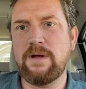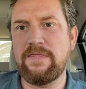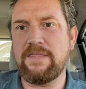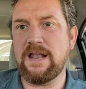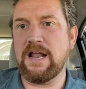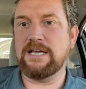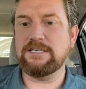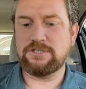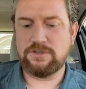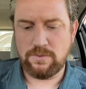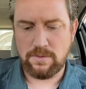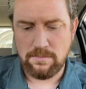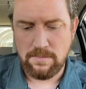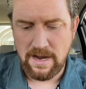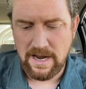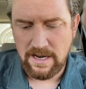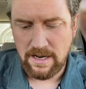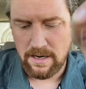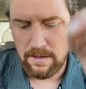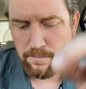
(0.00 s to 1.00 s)
And then I store
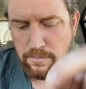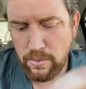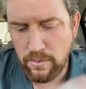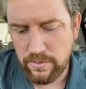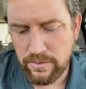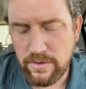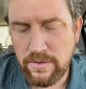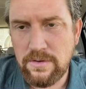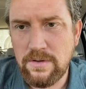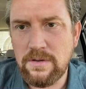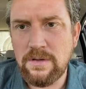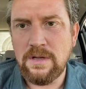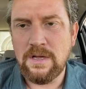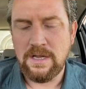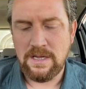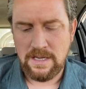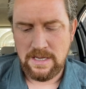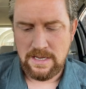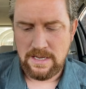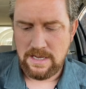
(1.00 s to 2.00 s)
mine on a pool noodle.
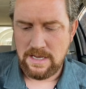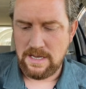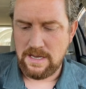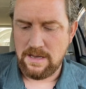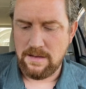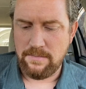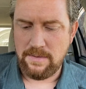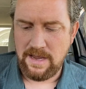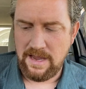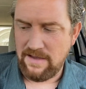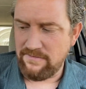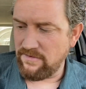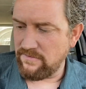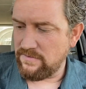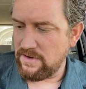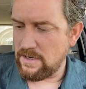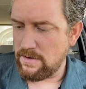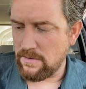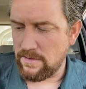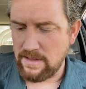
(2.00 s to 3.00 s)
I have a
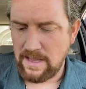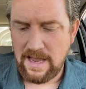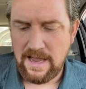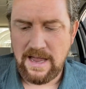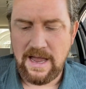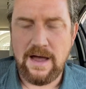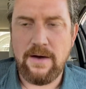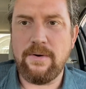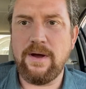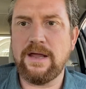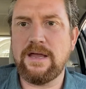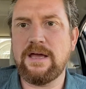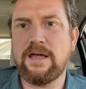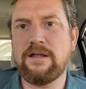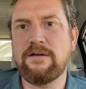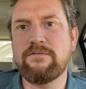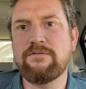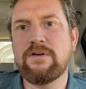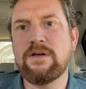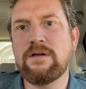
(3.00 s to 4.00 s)
video on that, how I kind
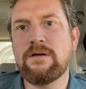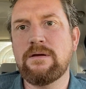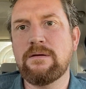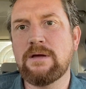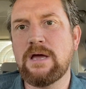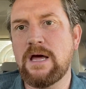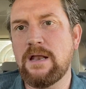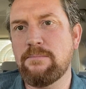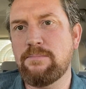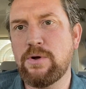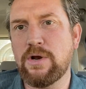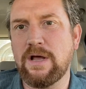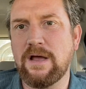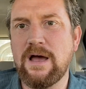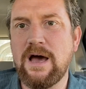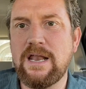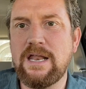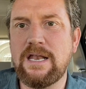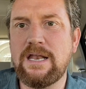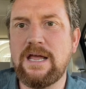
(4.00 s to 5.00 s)
of put a
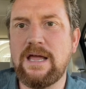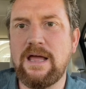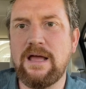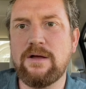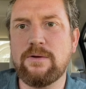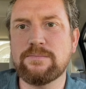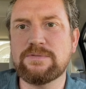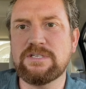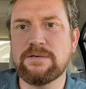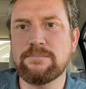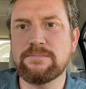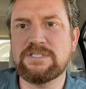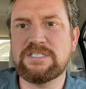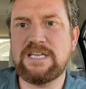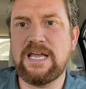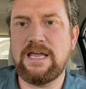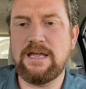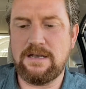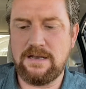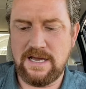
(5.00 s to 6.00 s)
cut in it. It helps them
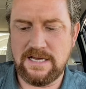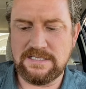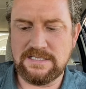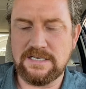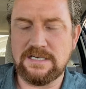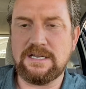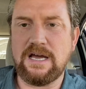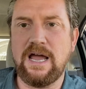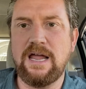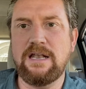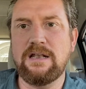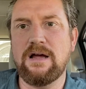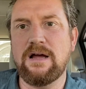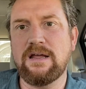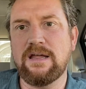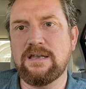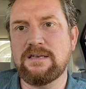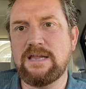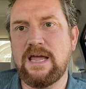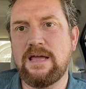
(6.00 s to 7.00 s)
stay in nice and tight, not
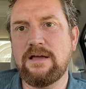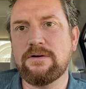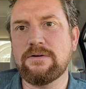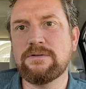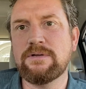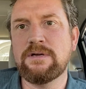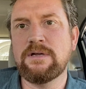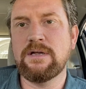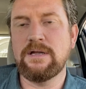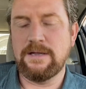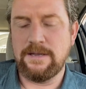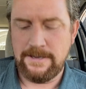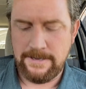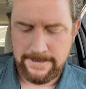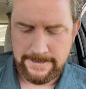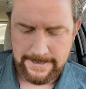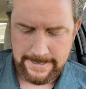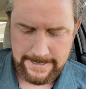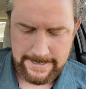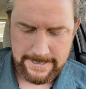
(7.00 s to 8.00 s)
get tangled.
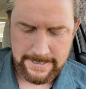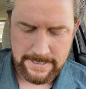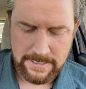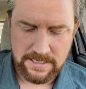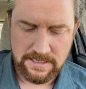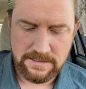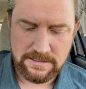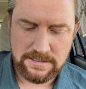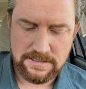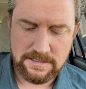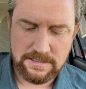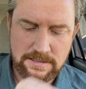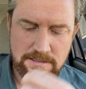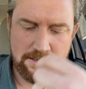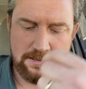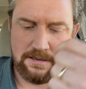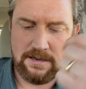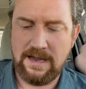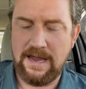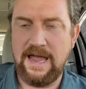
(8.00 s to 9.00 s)
And
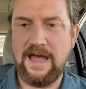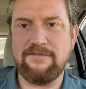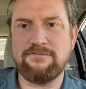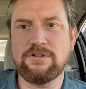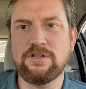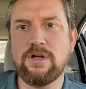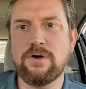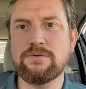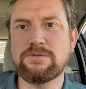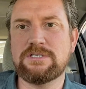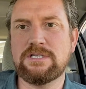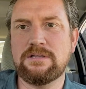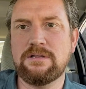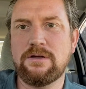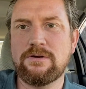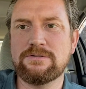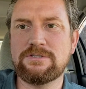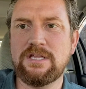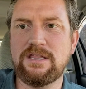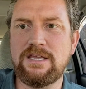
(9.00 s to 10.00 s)
I have loads and
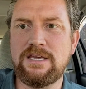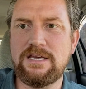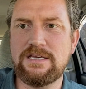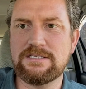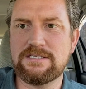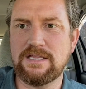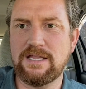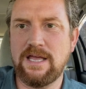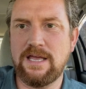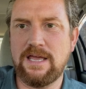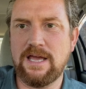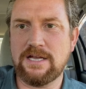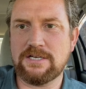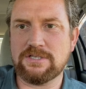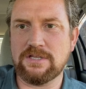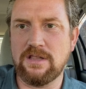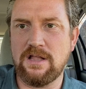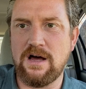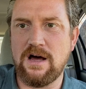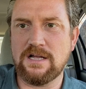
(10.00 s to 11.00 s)
loads of these and they
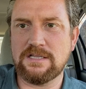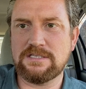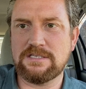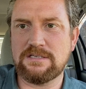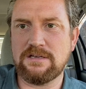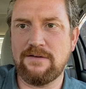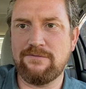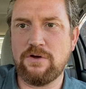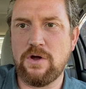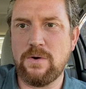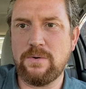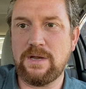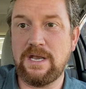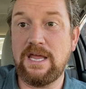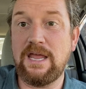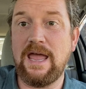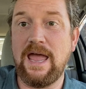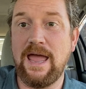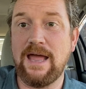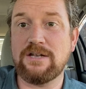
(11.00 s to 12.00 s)
catch lots of
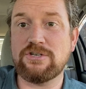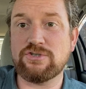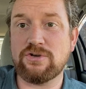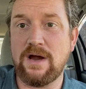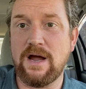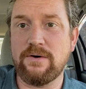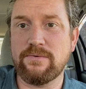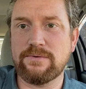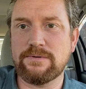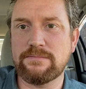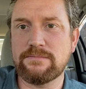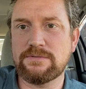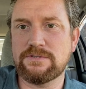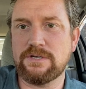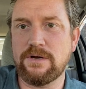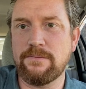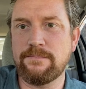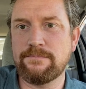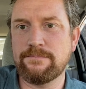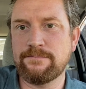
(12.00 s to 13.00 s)
kokanee and trout.
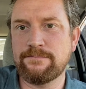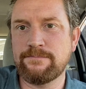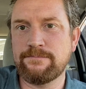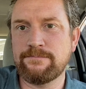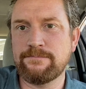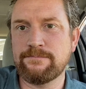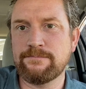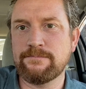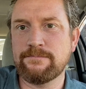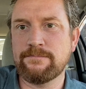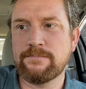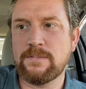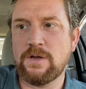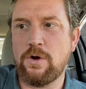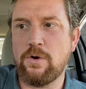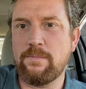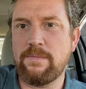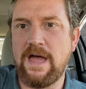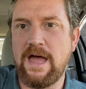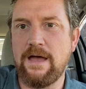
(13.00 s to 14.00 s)
So
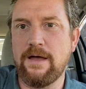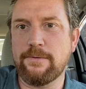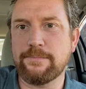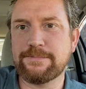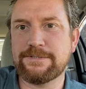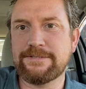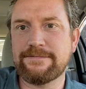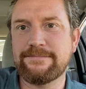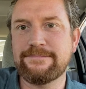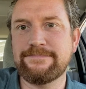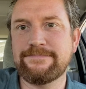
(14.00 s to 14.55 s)
hope that helps.